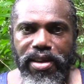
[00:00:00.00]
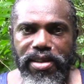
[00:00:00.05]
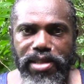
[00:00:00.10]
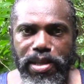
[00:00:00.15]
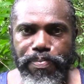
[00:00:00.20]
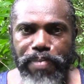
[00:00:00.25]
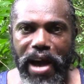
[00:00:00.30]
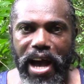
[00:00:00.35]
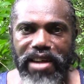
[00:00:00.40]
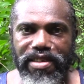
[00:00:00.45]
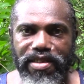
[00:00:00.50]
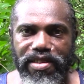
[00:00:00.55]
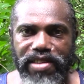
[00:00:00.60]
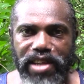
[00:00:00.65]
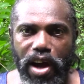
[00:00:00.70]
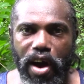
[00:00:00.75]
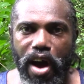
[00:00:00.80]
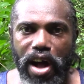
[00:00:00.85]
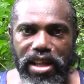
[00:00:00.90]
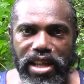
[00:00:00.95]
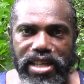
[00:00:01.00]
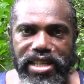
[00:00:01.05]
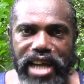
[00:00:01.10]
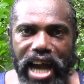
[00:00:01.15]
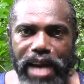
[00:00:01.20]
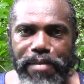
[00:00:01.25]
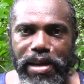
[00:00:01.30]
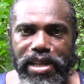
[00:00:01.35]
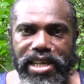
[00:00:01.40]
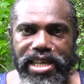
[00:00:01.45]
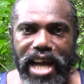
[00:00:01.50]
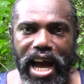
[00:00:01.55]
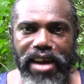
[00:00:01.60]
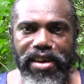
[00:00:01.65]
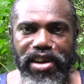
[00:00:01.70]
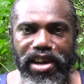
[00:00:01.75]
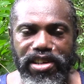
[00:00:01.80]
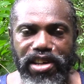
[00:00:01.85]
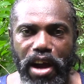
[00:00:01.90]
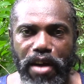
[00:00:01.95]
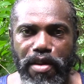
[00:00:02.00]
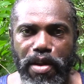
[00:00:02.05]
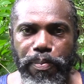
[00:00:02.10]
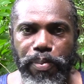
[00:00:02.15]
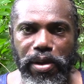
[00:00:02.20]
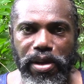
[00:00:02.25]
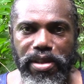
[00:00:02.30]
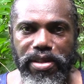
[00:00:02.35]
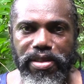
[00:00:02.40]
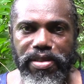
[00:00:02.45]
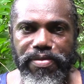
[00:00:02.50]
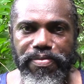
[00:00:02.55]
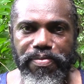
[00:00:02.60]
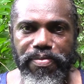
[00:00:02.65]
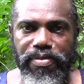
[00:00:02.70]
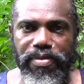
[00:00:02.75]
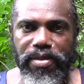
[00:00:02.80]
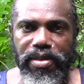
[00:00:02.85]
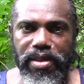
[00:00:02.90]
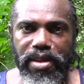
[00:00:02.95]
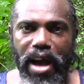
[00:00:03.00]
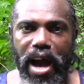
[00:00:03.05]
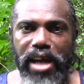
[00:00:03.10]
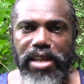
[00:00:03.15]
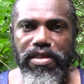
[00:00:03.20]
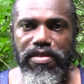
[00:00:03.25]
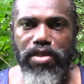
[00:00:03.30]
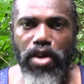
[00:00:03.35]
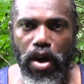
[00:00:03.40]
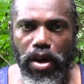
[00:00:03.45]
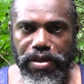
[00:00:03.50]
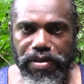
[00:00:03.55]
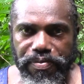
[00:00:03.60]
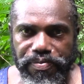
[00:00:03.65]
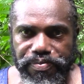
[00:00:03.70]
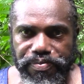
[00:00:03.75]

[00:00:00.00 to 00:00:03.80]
The pastor will say all the time and the congregation repeat God is good.